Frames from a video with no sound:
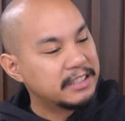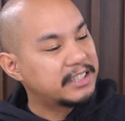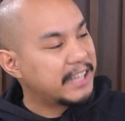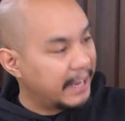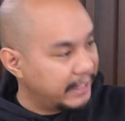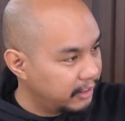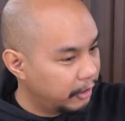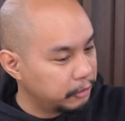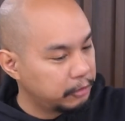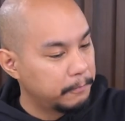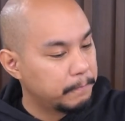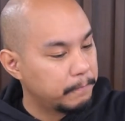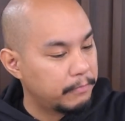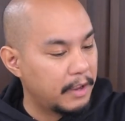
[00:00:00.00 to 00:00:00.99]
side
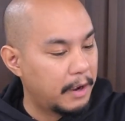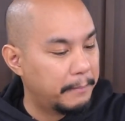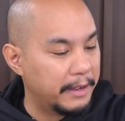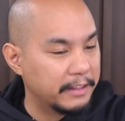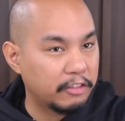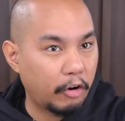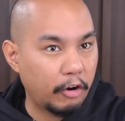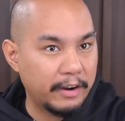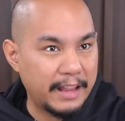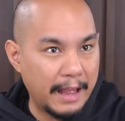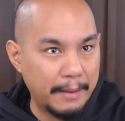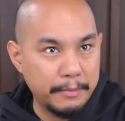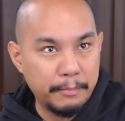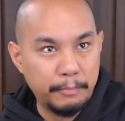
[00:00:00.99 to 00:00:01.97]
note about the
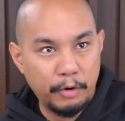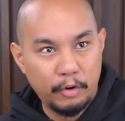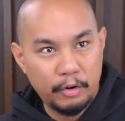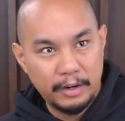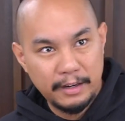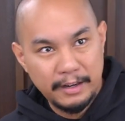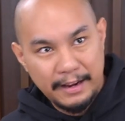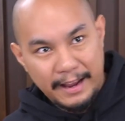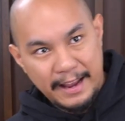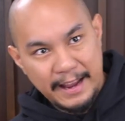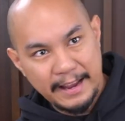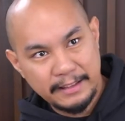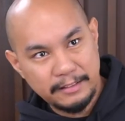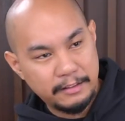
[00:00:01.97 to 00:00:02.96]
Origami Brewer
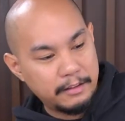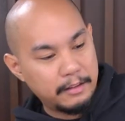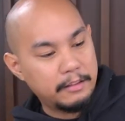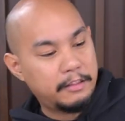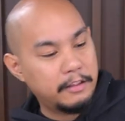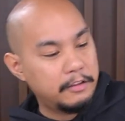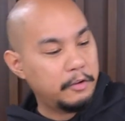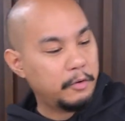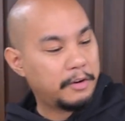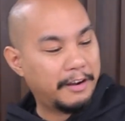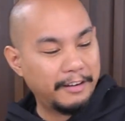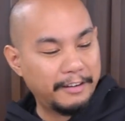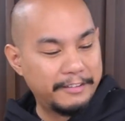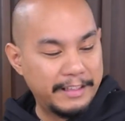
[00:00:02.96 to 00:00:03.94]
and the new
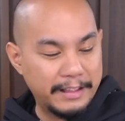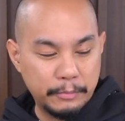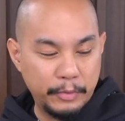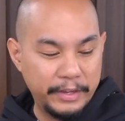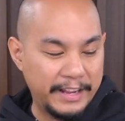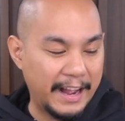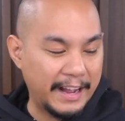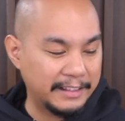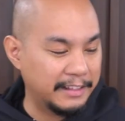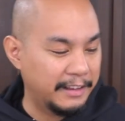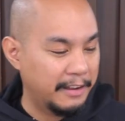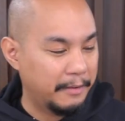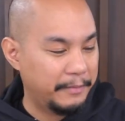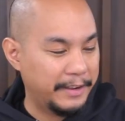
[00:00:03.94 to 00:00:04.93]
color that we got.
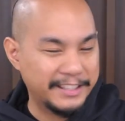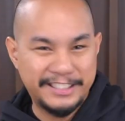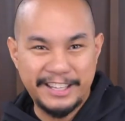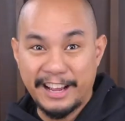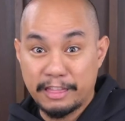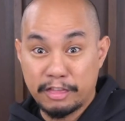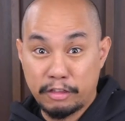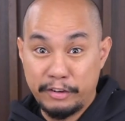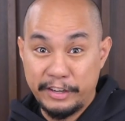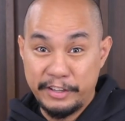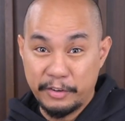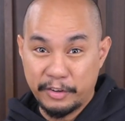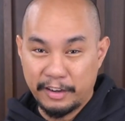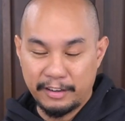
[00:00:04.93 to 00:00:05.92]
We actually got 3
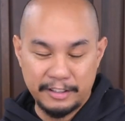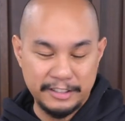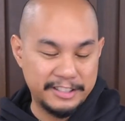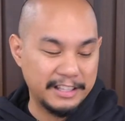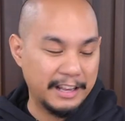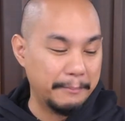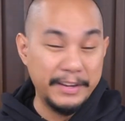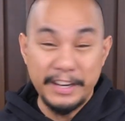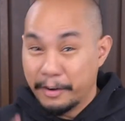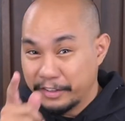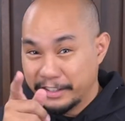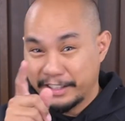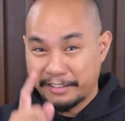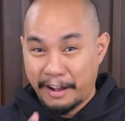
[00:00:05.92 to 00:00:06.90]
new colors. So let me know
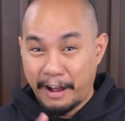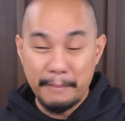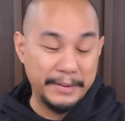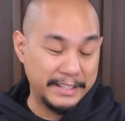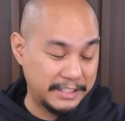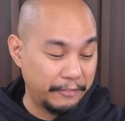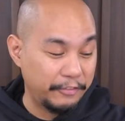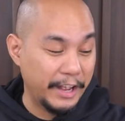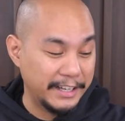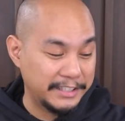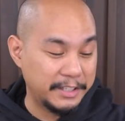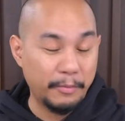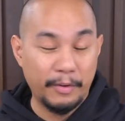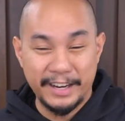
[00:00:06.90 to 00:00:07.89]
in the comments if you
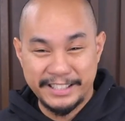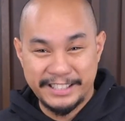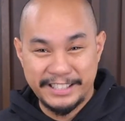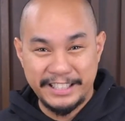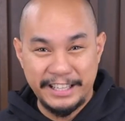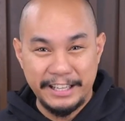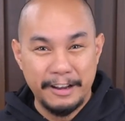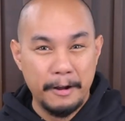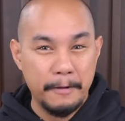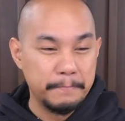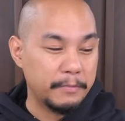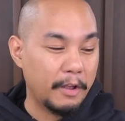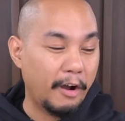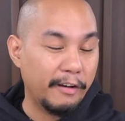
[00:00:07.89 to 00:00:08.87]
actually want to see
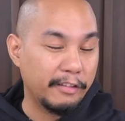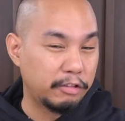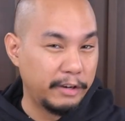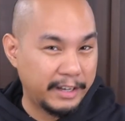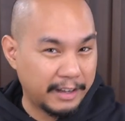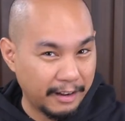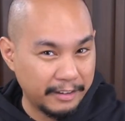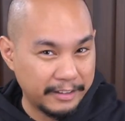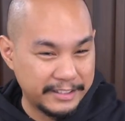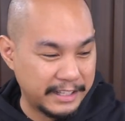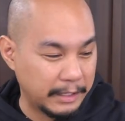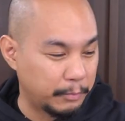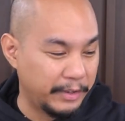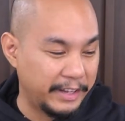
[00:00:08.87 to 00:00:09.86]
all 3 colors
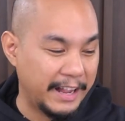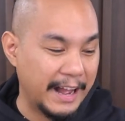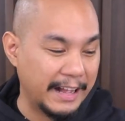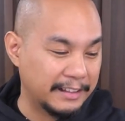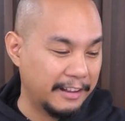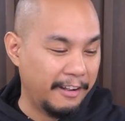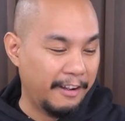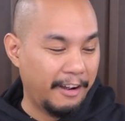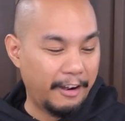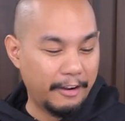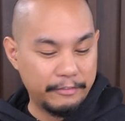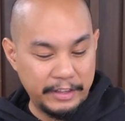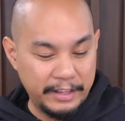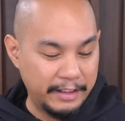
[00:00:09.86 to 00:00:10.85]
that we got
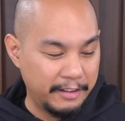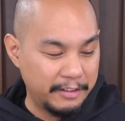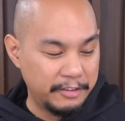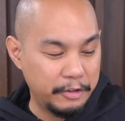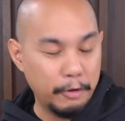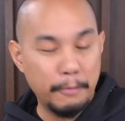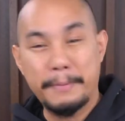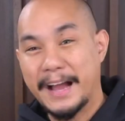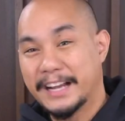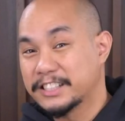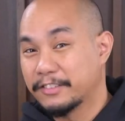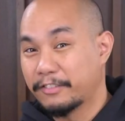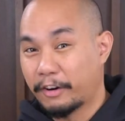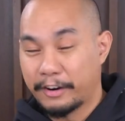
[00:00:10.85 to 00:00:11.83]
of the new
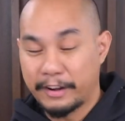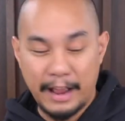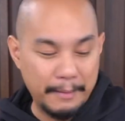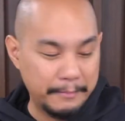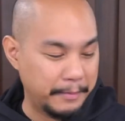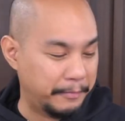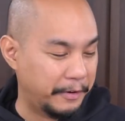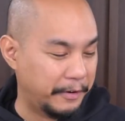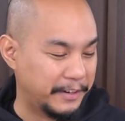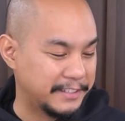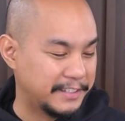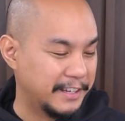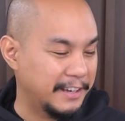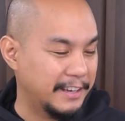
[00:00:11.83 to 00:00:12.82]
batch of Origami Brewers.